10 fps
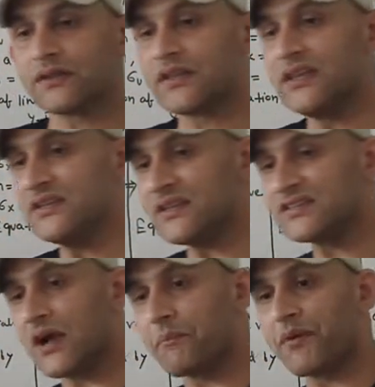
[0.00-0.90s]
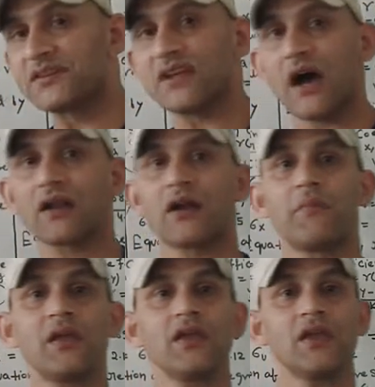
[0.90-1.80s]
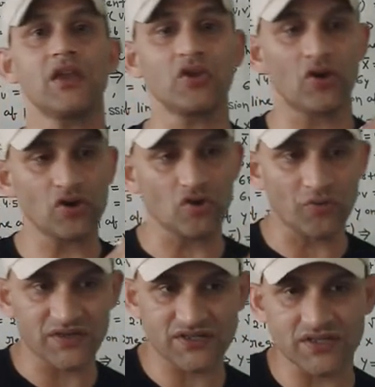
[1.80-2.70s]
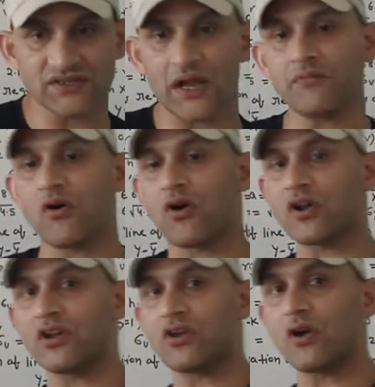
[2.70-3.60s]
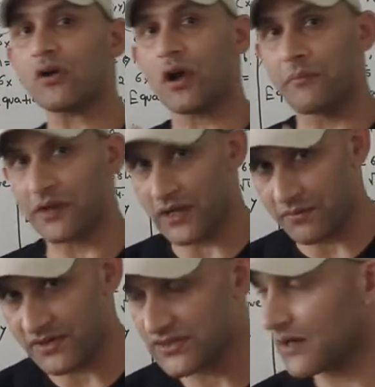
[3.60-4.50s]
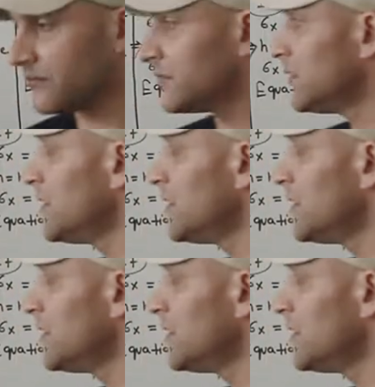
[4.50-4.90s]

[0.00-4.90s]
These examples are coming in your university exam or in your competitive exam.